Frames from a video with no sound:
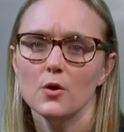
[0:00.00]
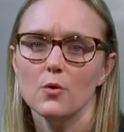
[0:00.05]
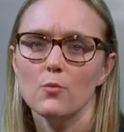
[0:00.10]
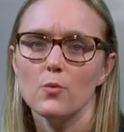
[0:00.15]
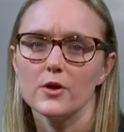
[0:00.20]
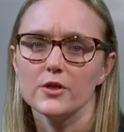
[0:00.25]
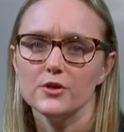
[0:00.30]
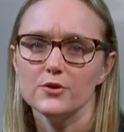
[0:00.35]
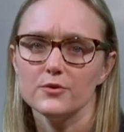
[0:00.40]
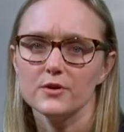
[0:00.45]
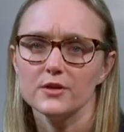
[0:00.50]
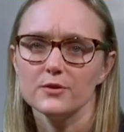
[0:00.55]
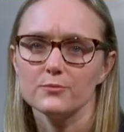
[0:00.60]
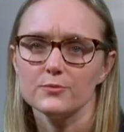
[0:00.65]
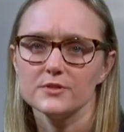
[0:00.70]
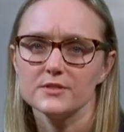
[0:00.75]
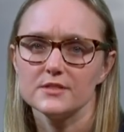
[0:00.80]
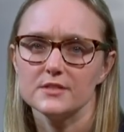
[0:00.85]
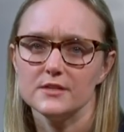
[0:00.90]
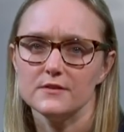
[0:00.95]
While you can
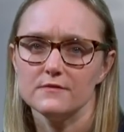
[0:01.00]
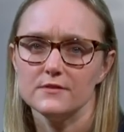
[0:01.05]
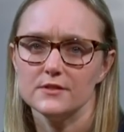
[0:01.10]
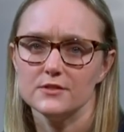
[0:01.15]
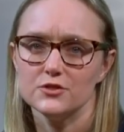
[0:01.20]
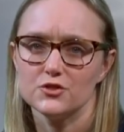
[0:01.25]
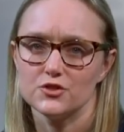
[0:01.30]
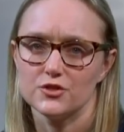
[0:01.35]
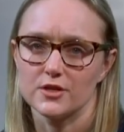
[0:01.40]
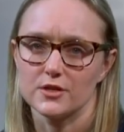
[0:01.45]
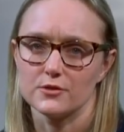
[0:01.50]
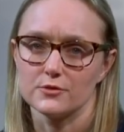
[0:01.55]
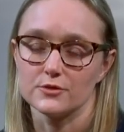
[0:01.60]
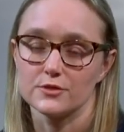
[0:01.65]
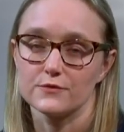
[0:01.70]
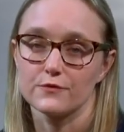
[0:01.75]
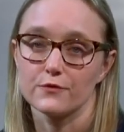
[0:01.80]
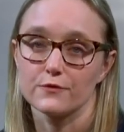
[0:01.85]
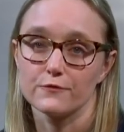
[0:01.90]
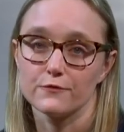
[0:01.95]
receive these
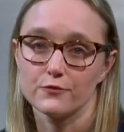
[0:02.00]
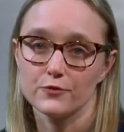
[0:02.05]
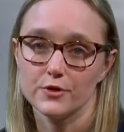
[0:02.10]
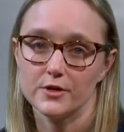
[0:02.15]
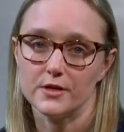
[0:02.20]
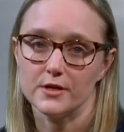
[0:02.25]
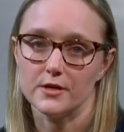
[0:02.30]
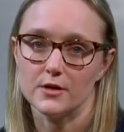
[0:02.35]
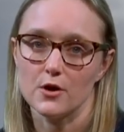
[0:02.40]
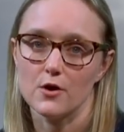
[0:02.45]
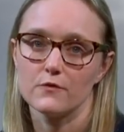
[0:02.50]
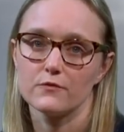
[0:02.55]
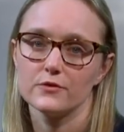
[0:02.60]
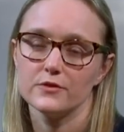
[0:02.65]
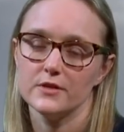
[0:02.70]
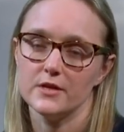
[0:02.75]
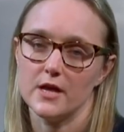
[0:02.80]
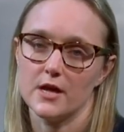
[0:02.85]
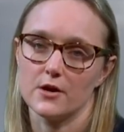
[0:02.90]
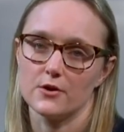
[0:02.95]
channels for free over
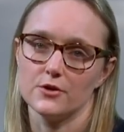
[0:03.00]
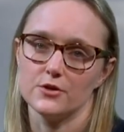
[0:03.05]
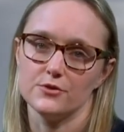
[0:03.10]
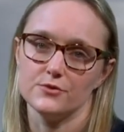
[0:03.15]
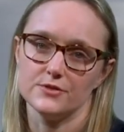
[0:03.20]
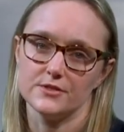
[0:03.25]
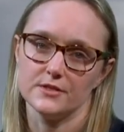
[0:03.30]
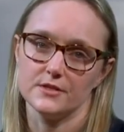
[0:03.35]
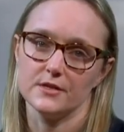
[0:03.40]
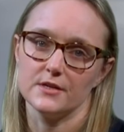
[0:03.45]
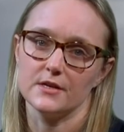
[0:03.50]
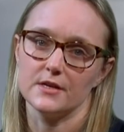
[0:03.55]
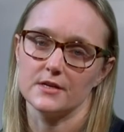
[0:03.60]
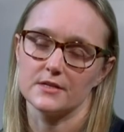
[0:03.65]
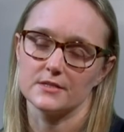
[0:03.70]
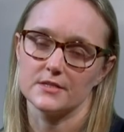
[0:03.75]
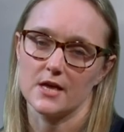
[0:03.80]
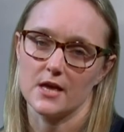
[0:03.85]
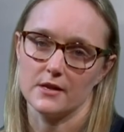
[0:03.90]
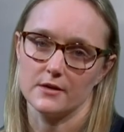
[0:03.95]
the air using an
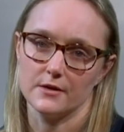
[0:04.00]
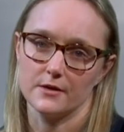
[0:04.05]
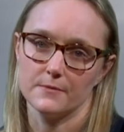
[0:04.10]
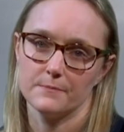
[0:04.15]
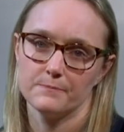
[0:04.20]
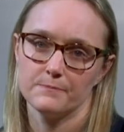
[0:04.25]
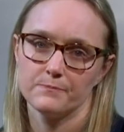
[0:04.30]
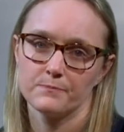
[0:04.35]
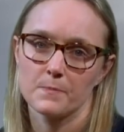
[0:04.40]
antenna,